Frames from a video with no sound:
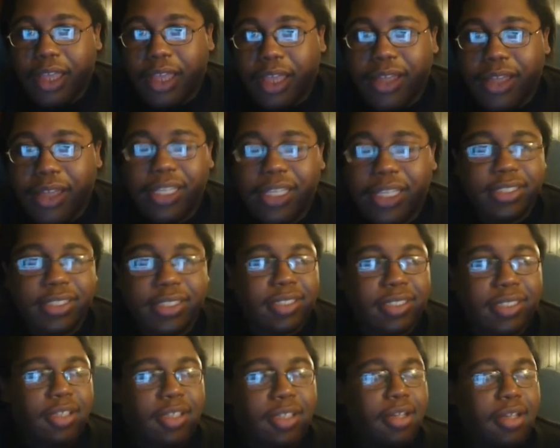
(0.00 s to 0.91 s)
Y'all need
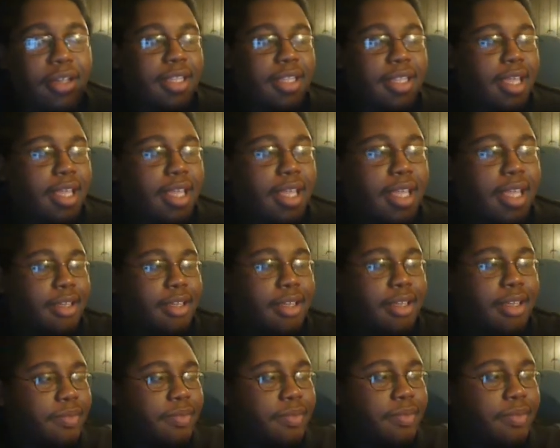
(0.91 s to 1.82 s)
to start, like,
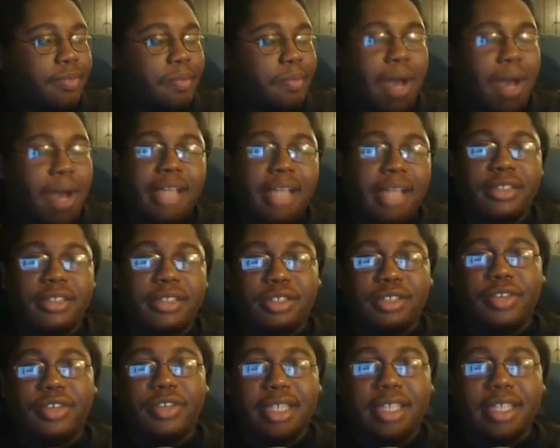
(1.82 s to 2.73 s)

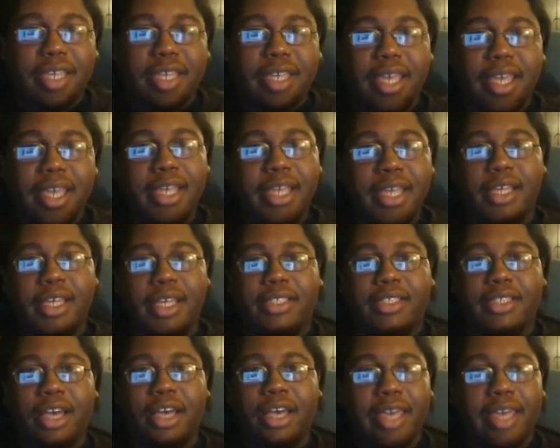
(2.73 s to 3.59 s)
monitoring your kids.